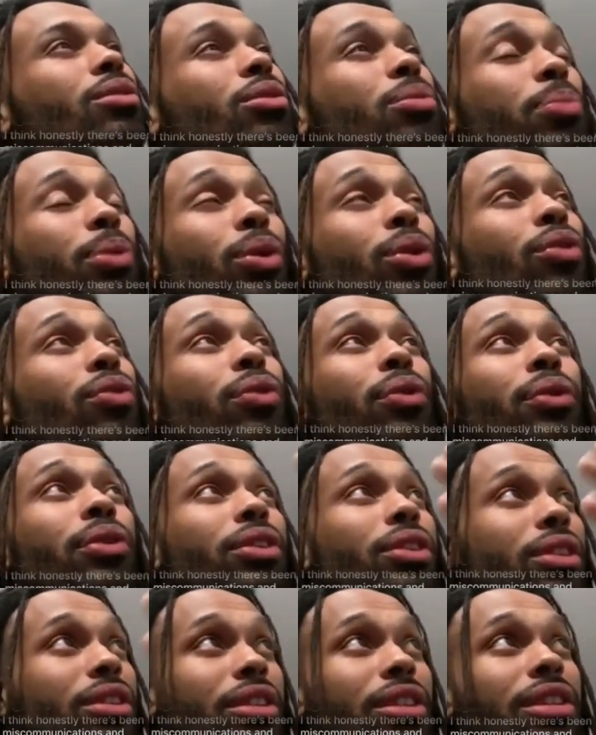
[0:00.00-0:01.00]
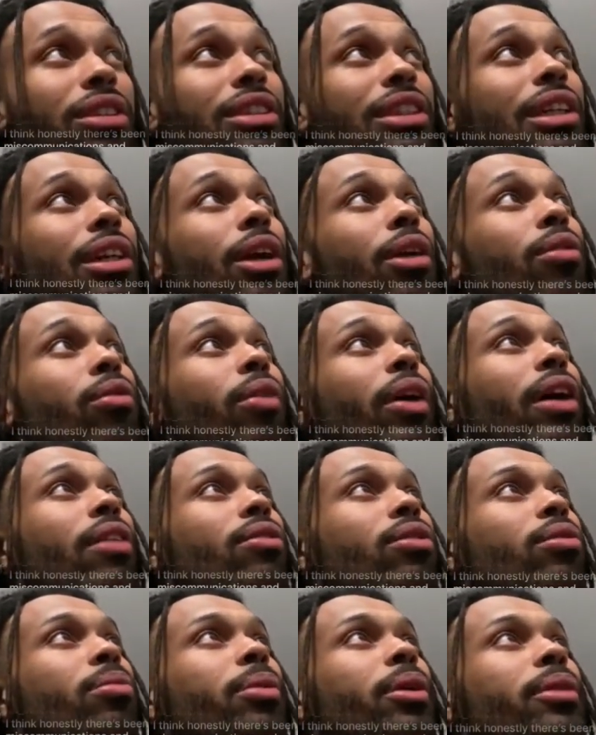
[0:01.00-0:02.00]
It was beautiful just to see it
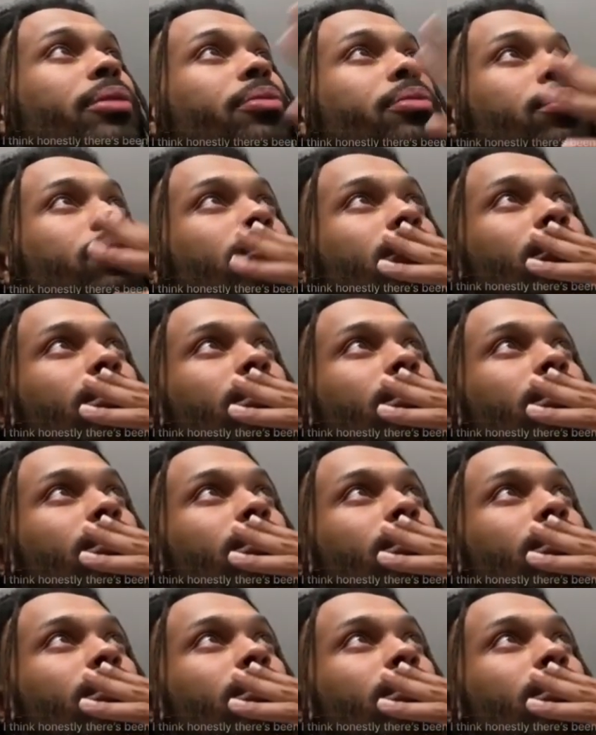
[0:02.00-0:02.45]
unravel, but